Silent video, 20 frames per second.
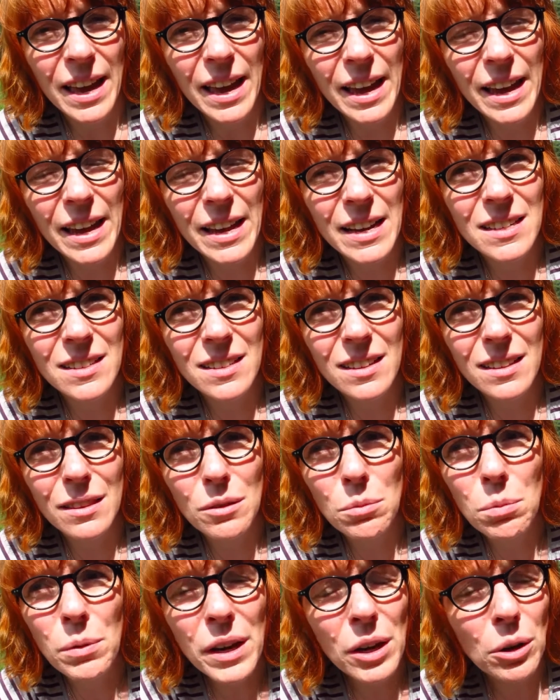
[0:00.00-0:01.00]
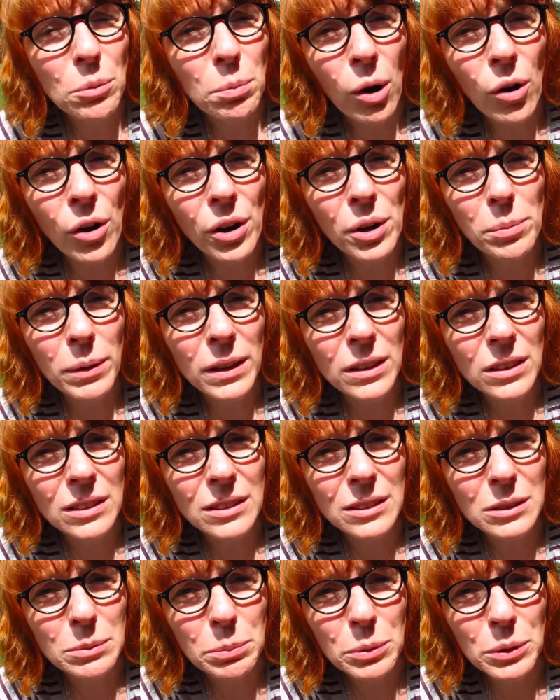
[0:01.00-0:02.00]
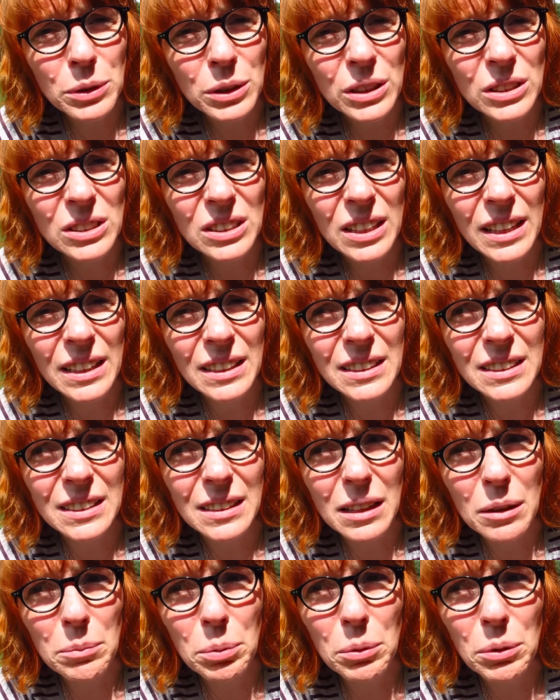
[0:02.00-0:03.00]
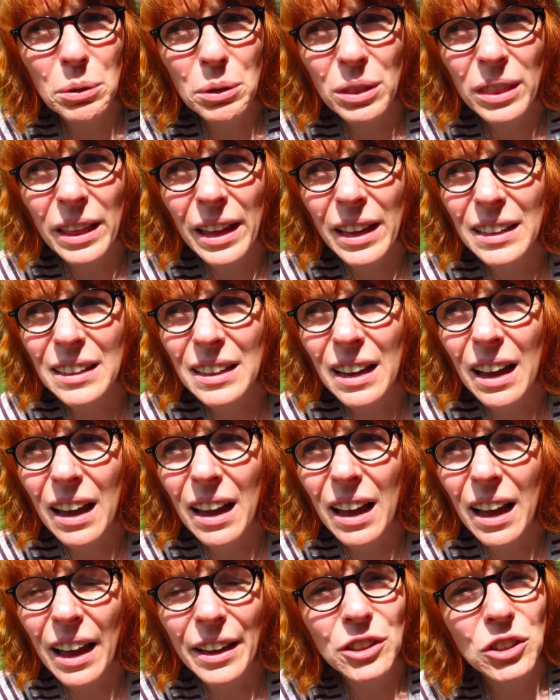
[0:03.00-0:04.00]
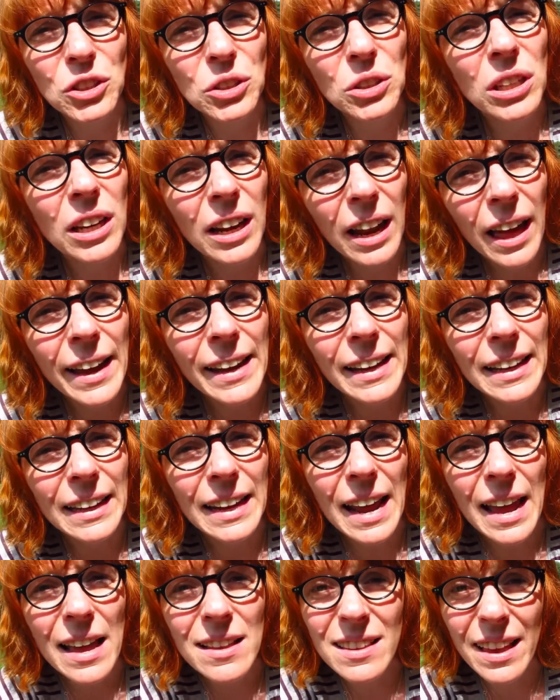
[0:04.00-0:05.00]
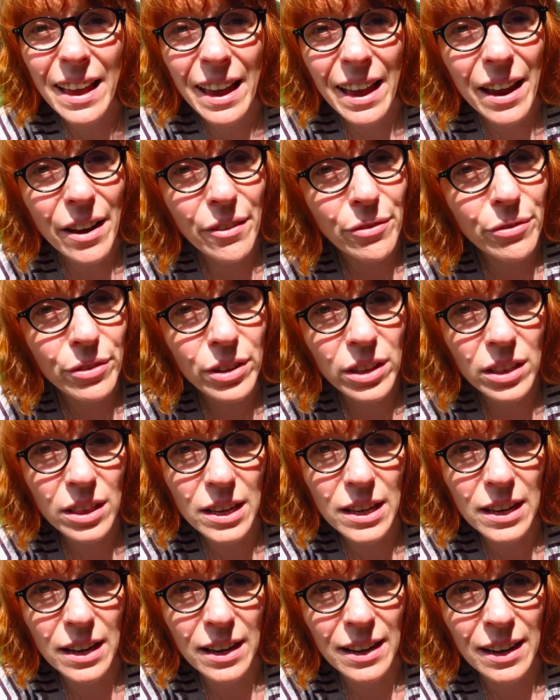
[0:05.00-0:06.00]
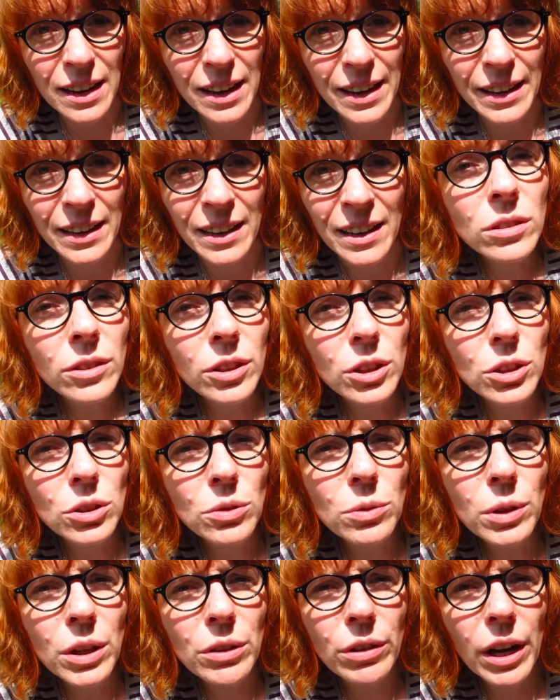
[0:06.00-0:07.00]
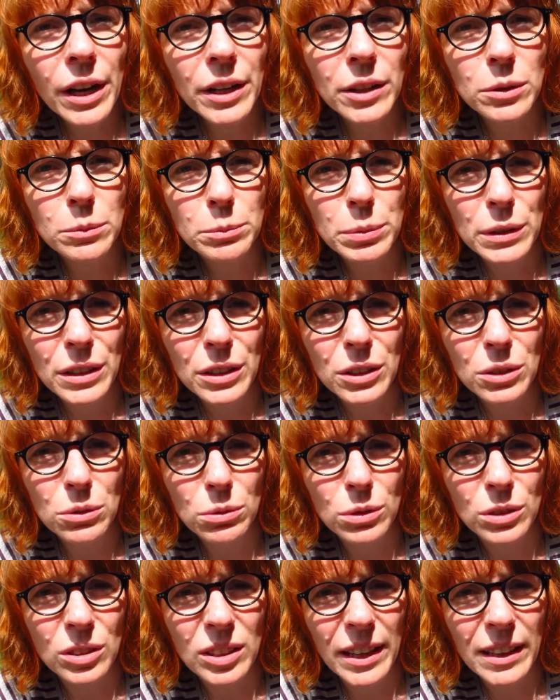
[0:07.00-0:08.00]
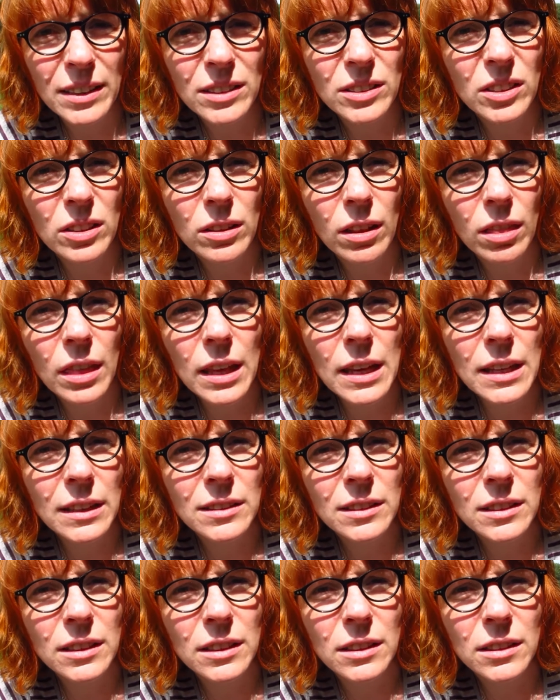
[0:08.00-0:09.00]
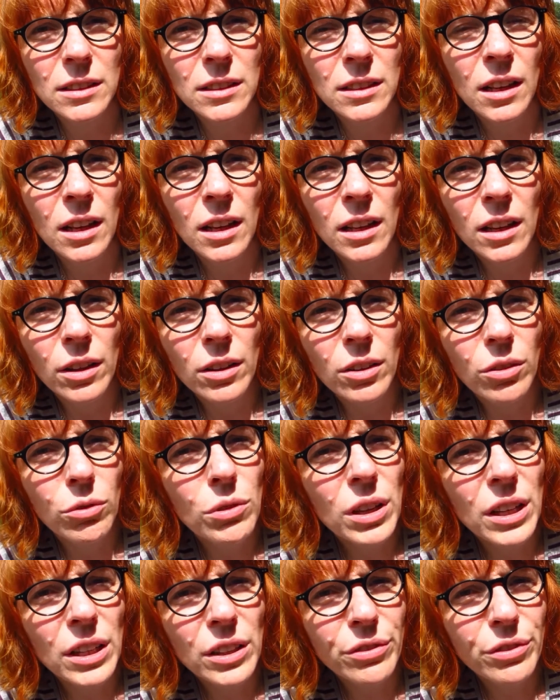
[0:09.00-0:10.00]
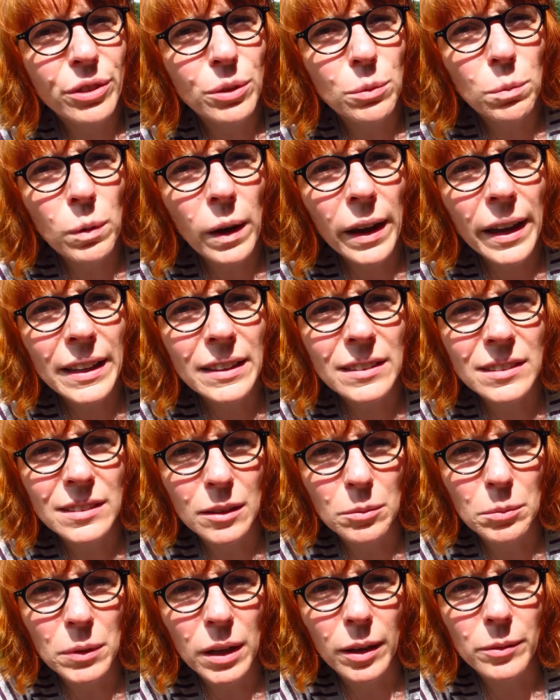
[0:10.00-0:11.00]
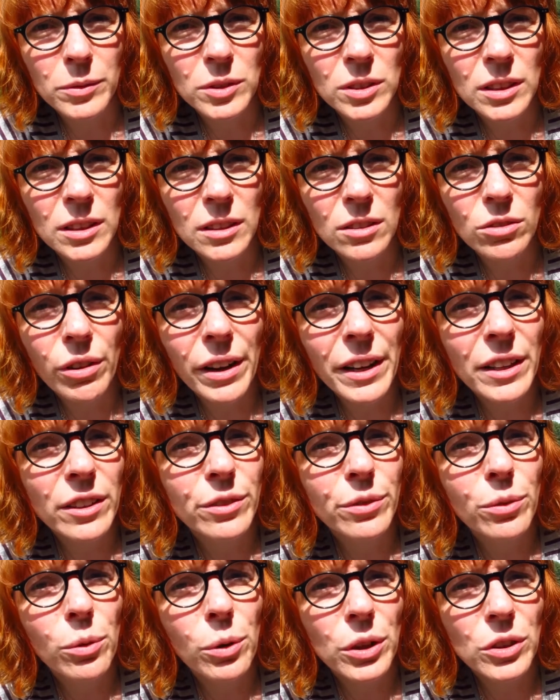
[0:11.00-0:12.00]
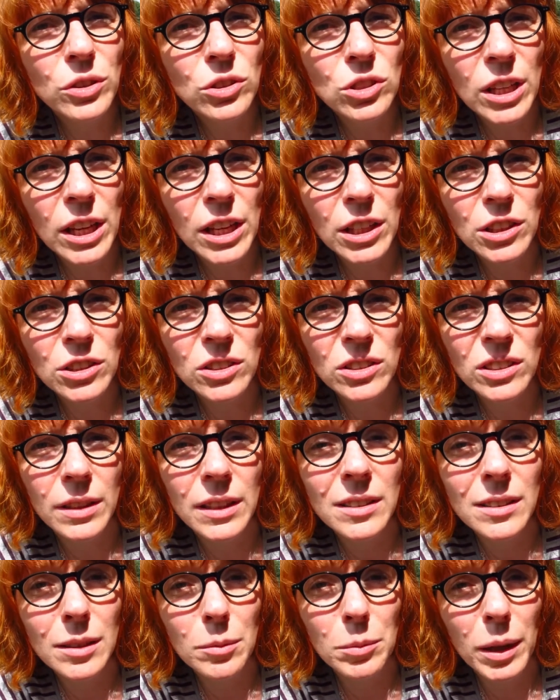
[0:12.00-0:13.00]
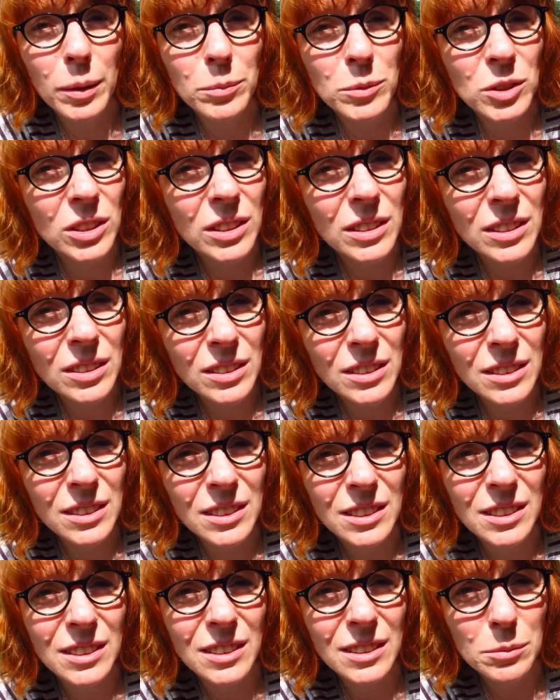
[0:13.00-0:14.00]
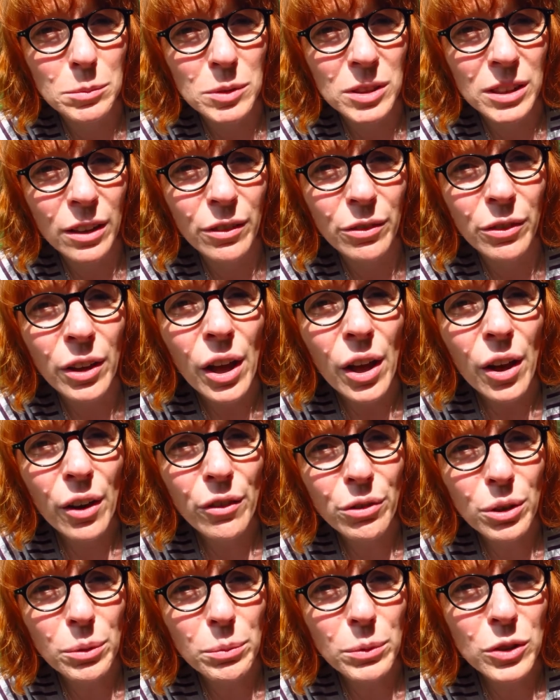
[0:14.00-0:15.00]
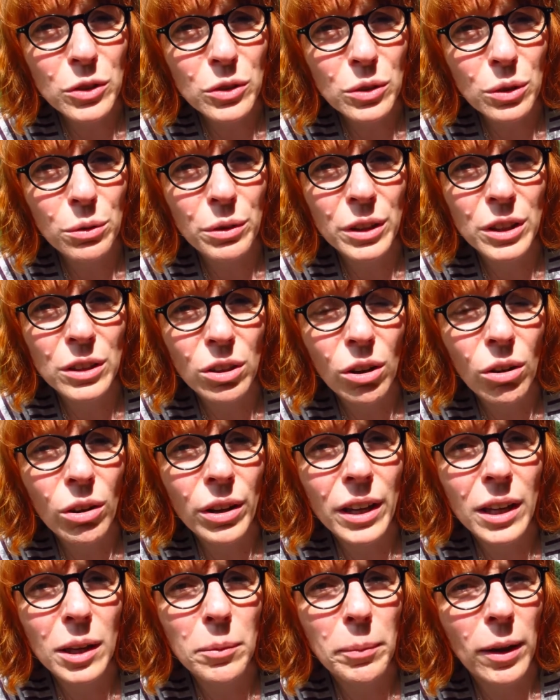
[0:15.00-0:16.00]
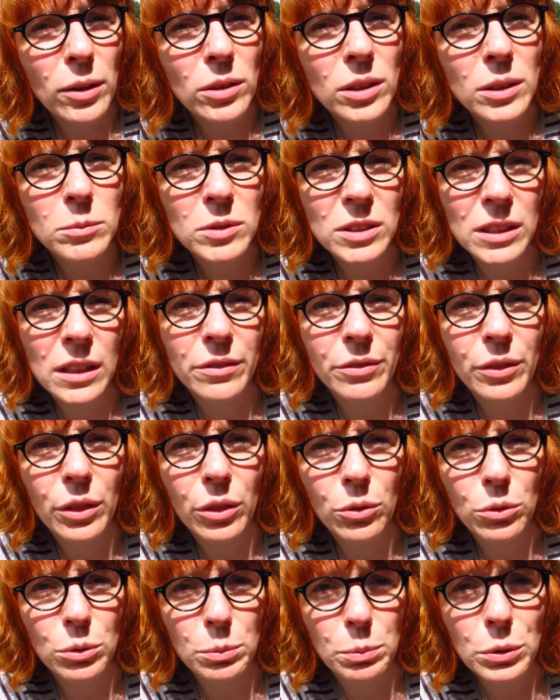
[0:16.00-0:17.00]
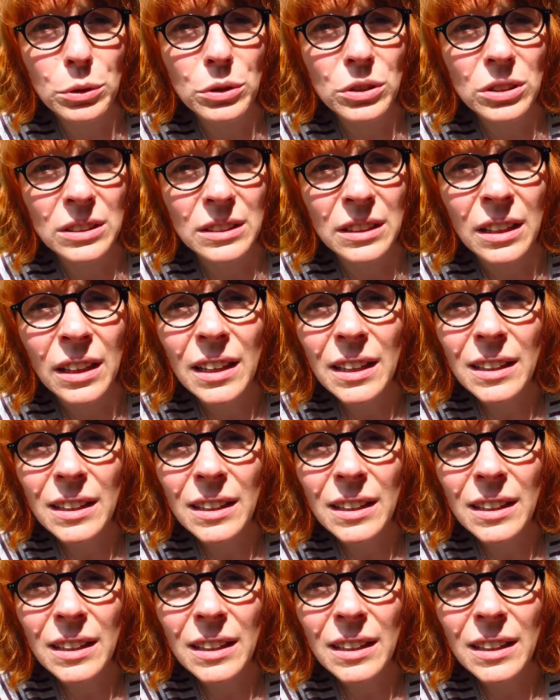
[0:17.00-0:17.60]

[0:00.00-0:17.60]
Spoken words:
And the weird part about this book is that it's a book that I should like. It has everything I like. The new narrator, Billy Gould, tells things in three different ways sometimes. The narrative voice changes. He sometimes distances himself from the story and talking about himself in third person.